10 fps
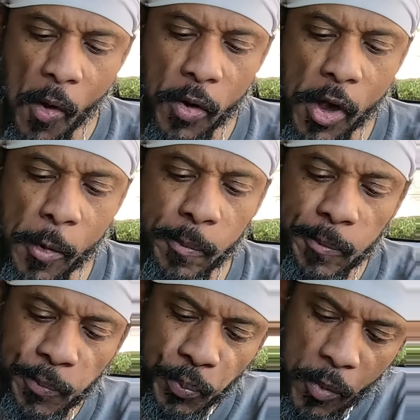Okay.
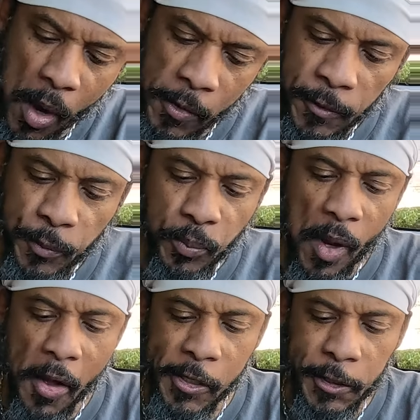
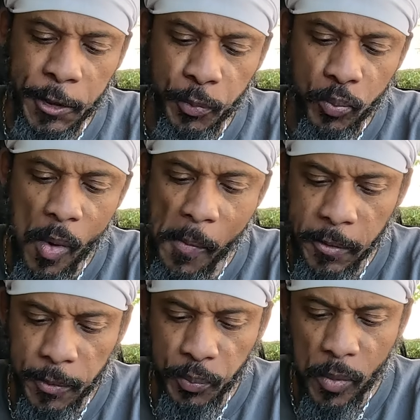I can't
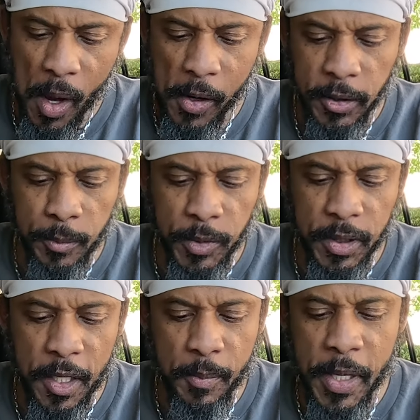
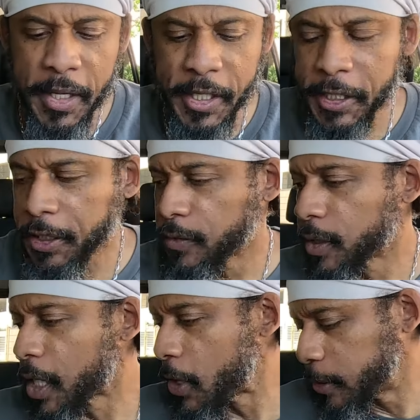say the pancakes
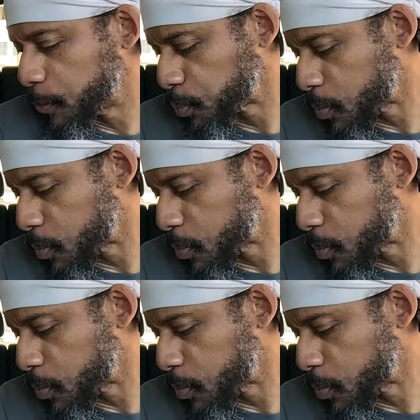for later.